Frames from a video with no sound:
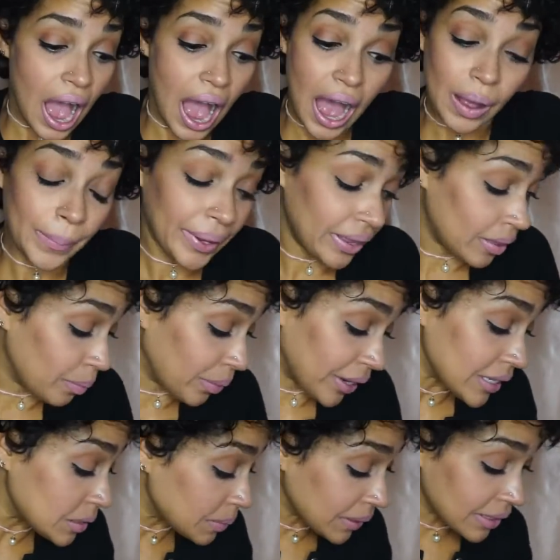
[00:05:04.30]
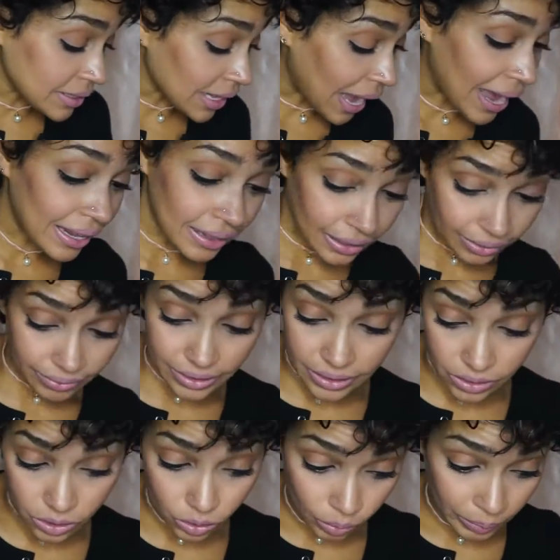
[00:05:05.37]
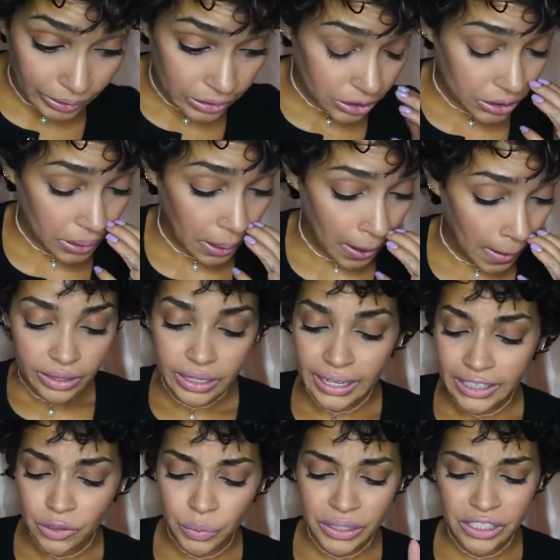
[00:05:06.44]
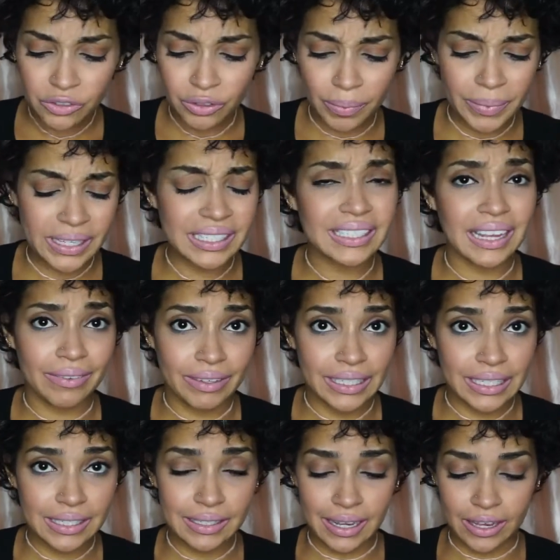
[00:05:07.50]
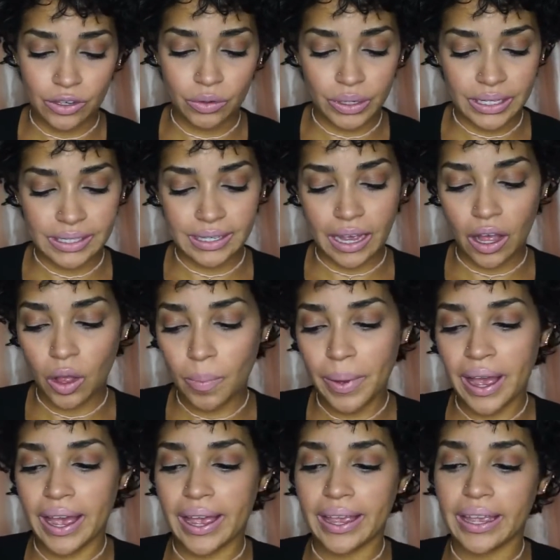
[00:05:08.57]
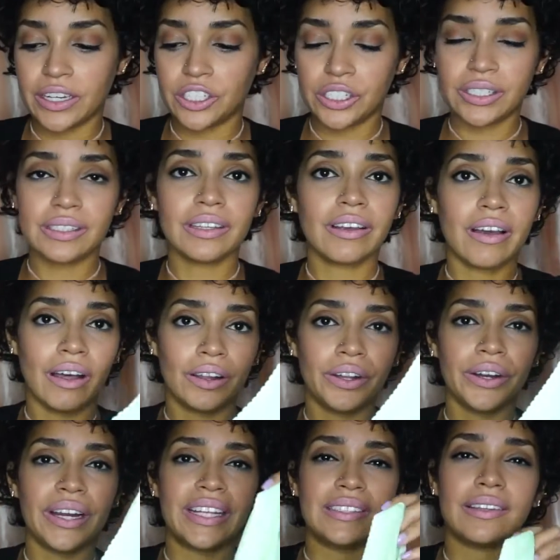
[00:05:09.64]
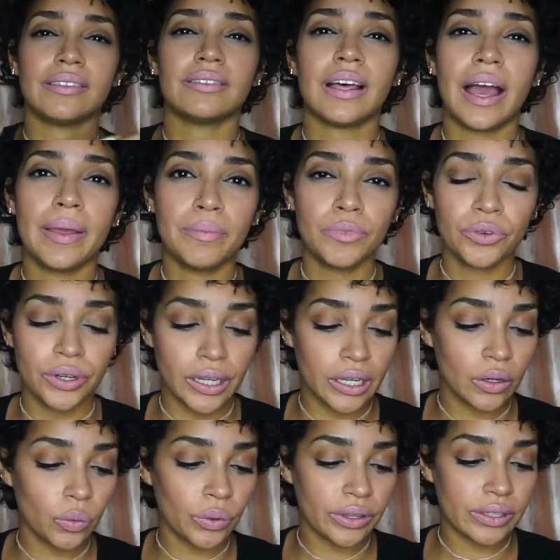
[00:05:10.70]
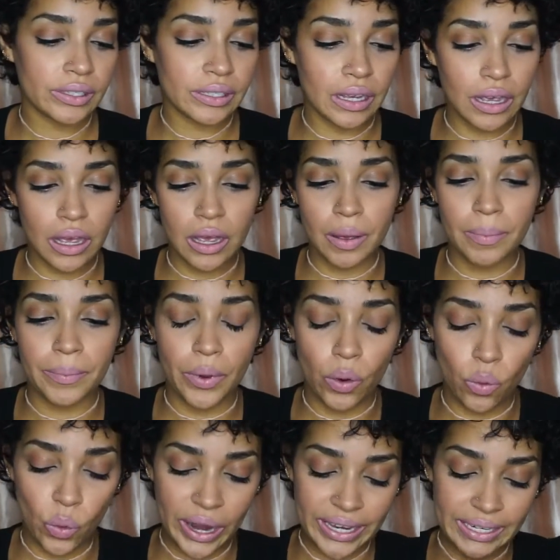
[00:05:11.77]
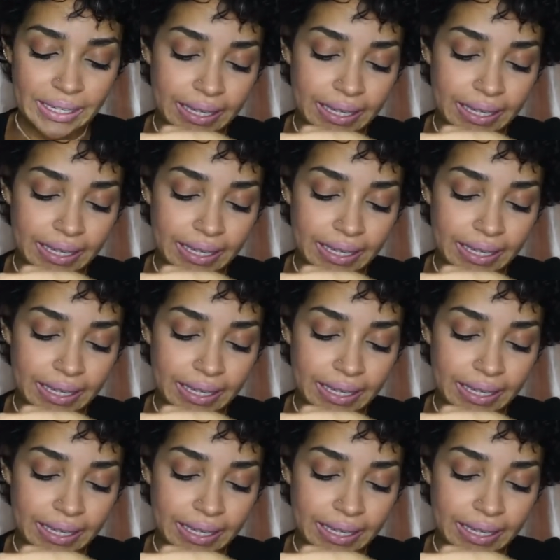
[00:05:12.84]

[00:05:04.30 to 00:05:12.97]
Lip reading: I'll pay the price because I love these so much. The next one is from the 70s, and you can tell by just the color. It's a lime green with some white